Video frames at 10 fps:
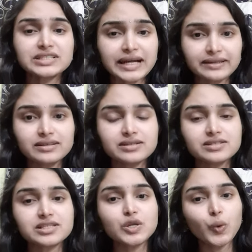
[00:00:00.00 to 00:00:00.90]
title
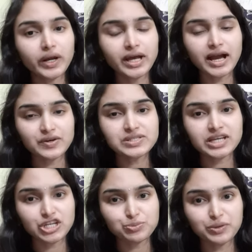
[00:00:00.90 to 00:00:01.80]
is Low and High Risk
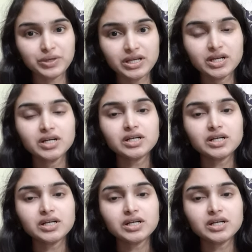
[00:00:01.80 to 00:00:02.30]
HPV